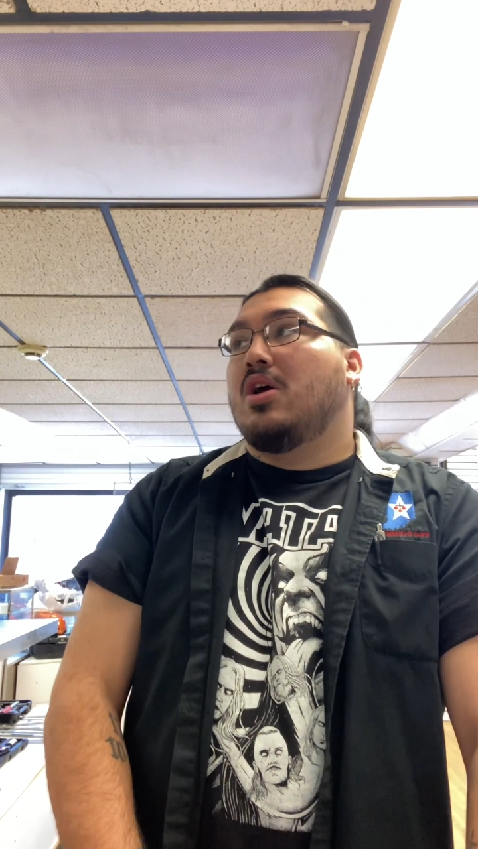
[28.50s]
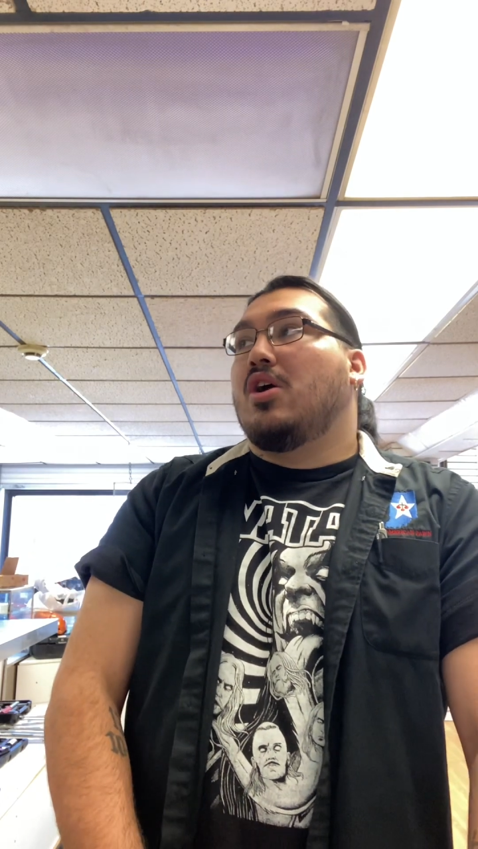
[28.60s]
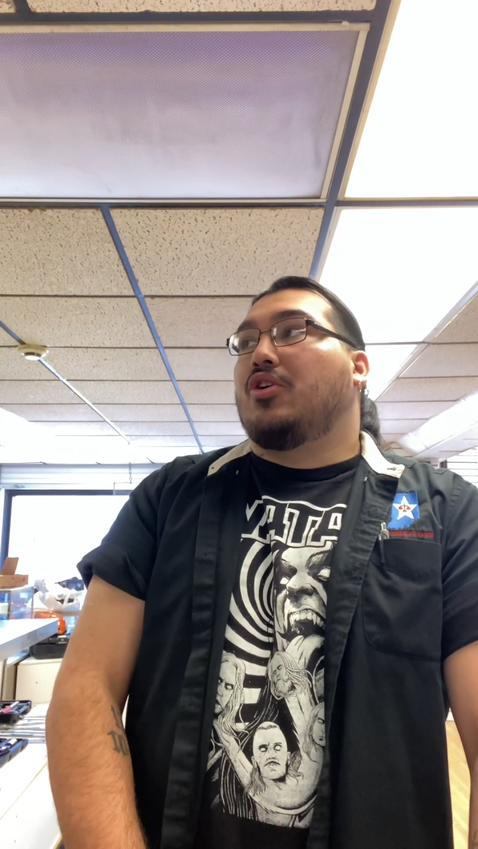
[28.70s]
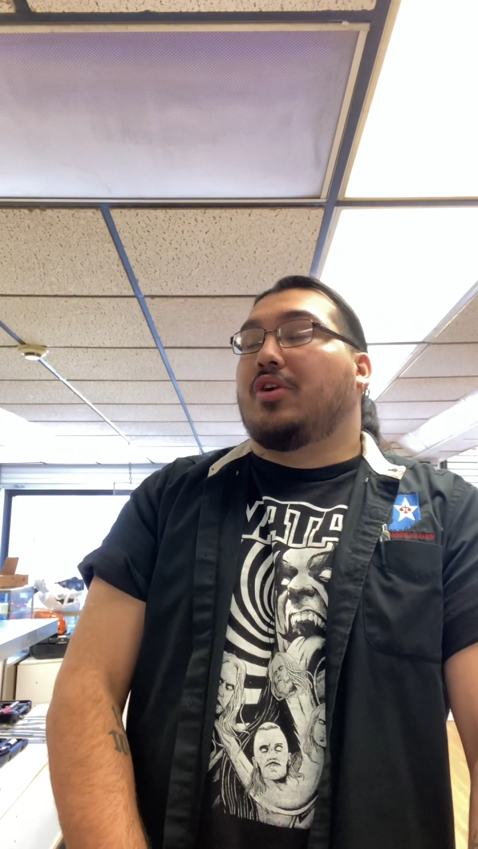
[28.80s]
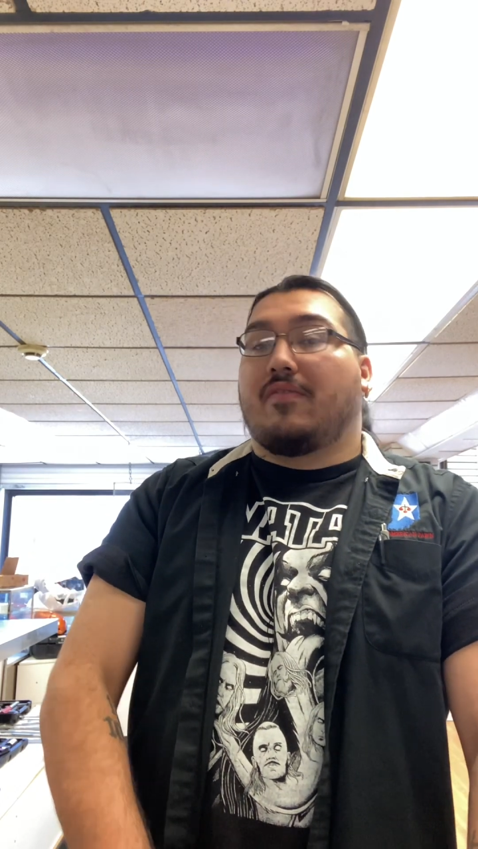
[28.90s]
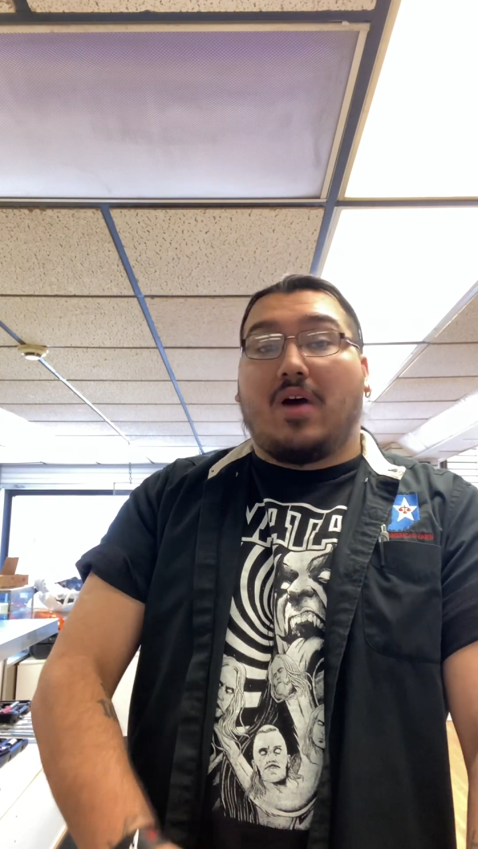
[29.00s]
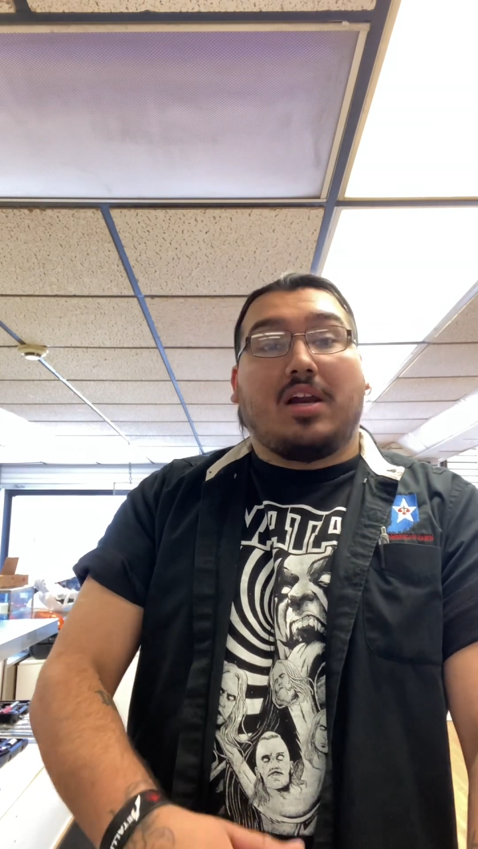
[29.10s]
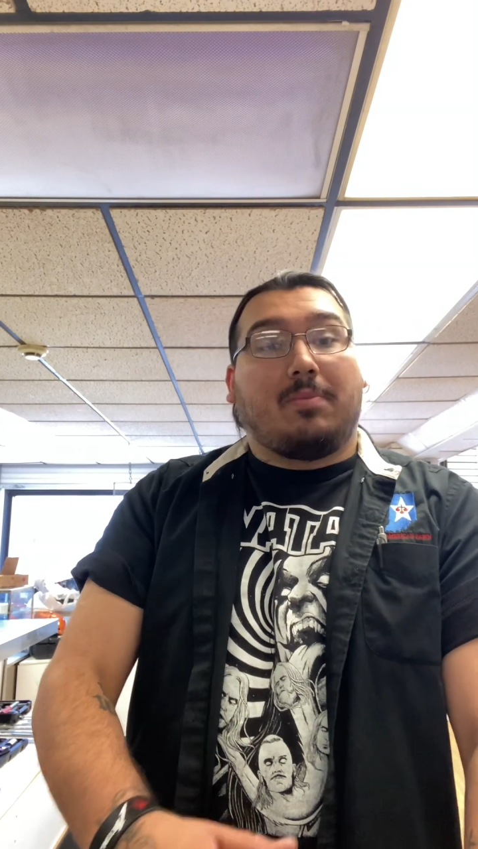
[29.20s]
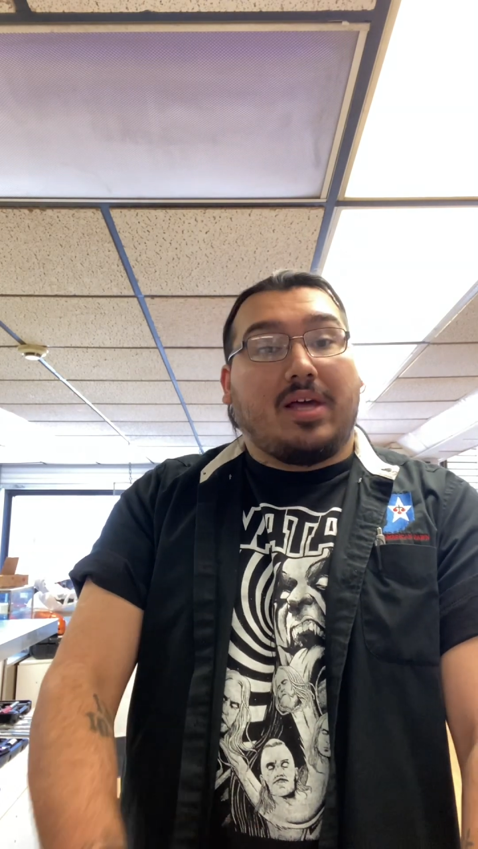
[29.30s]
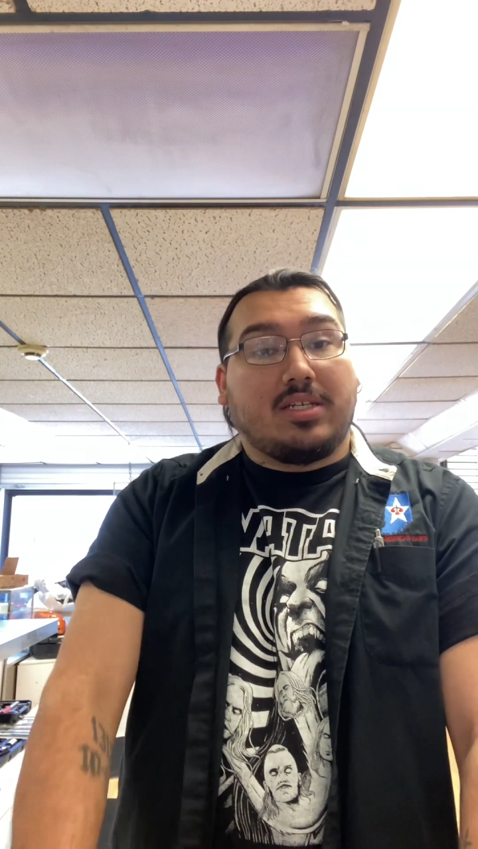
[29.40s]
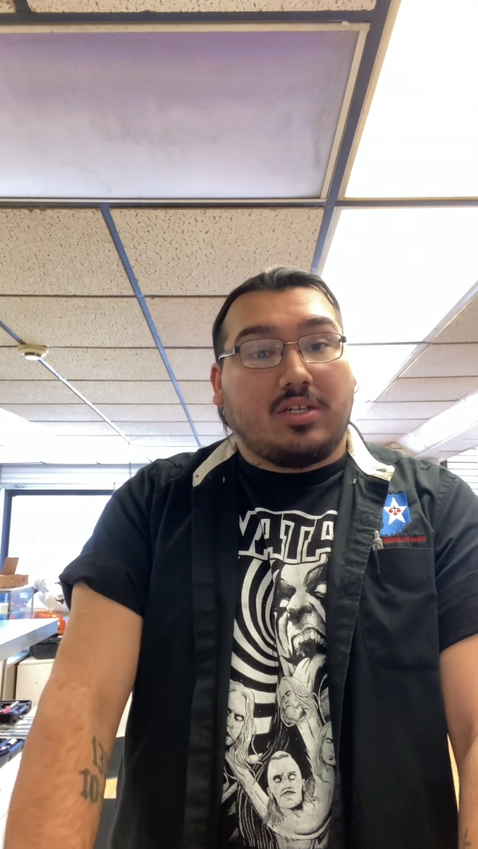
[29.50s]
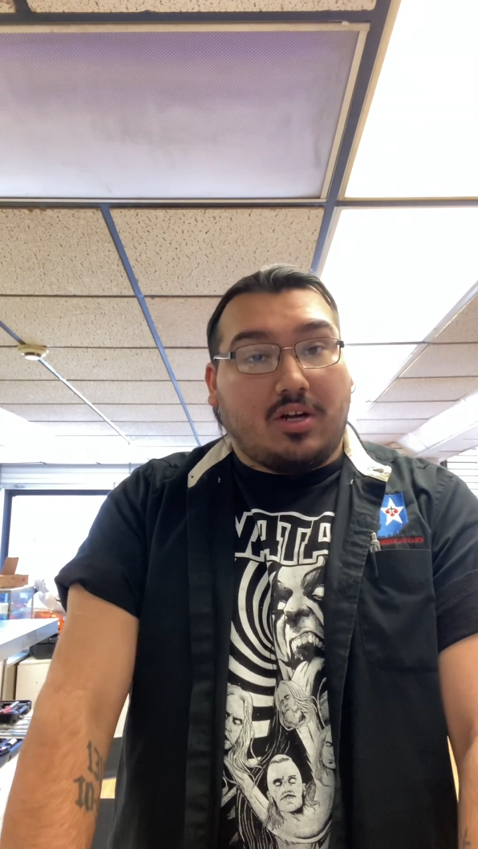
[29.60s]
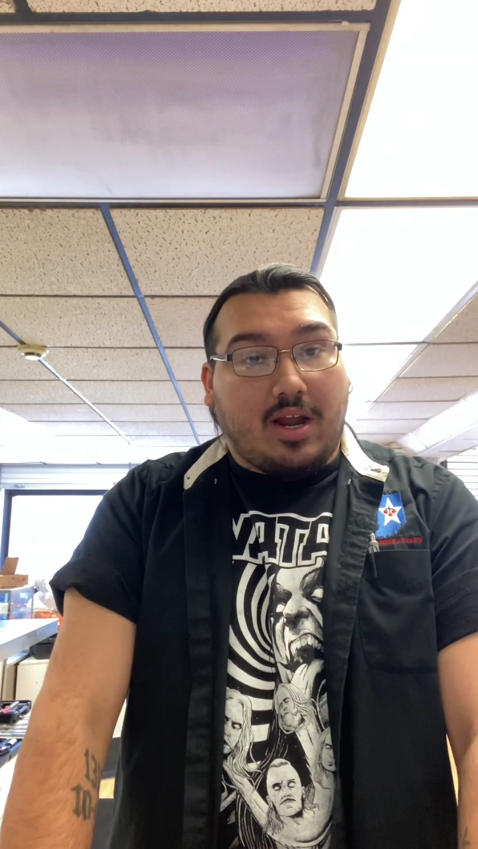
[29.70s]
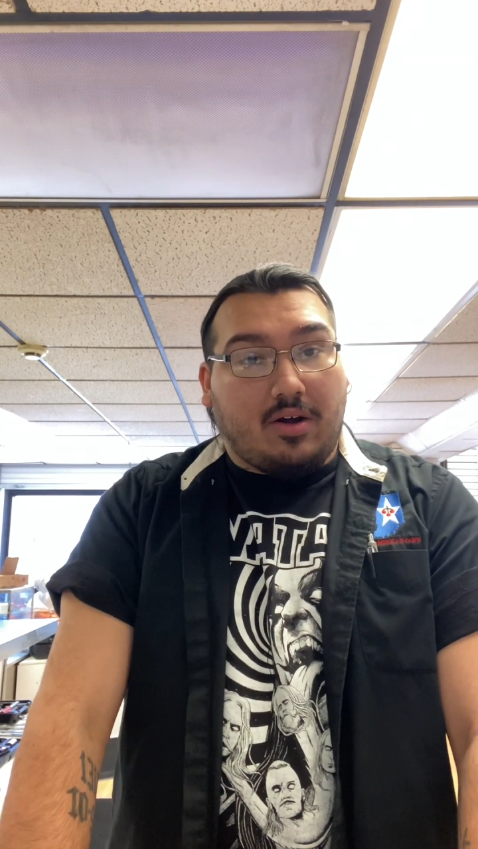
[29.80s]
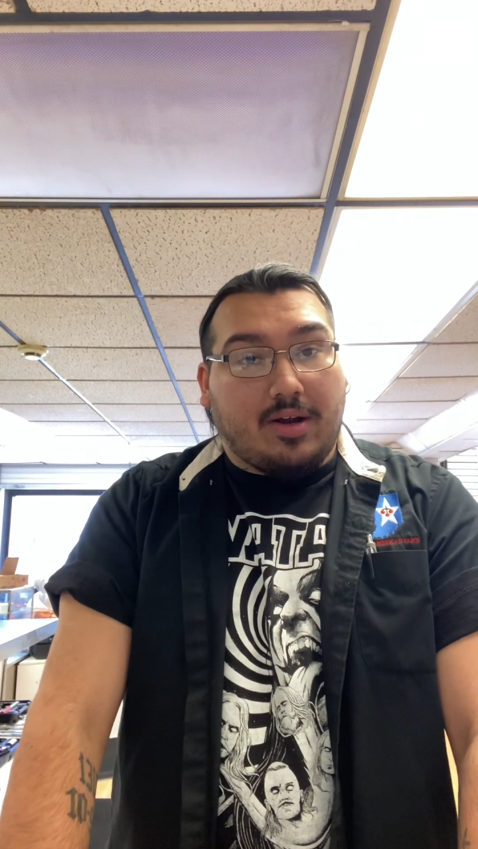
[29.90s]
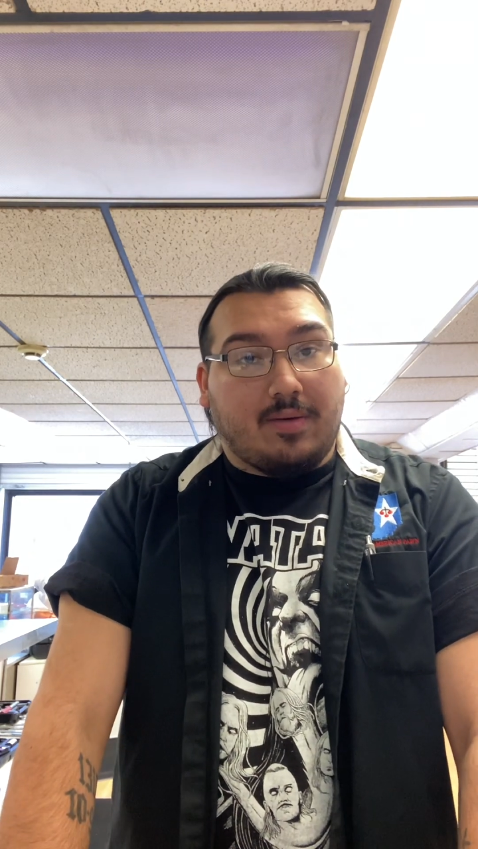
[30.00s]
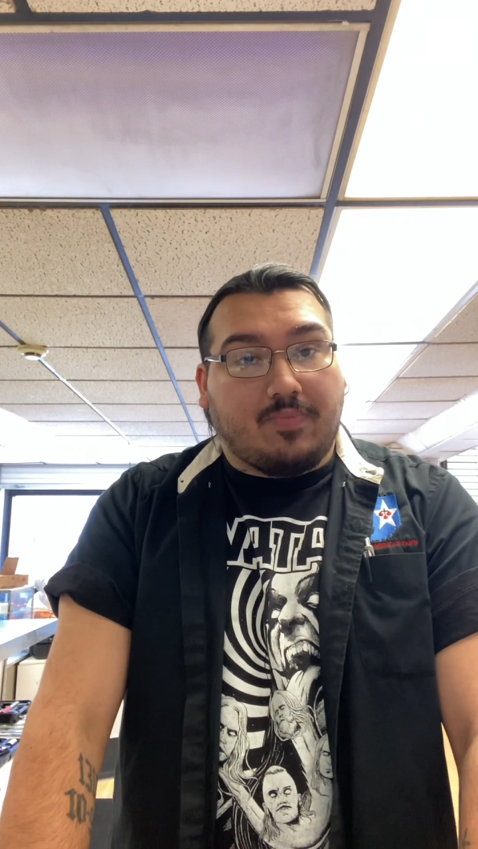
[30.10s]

You're going to find a place in your area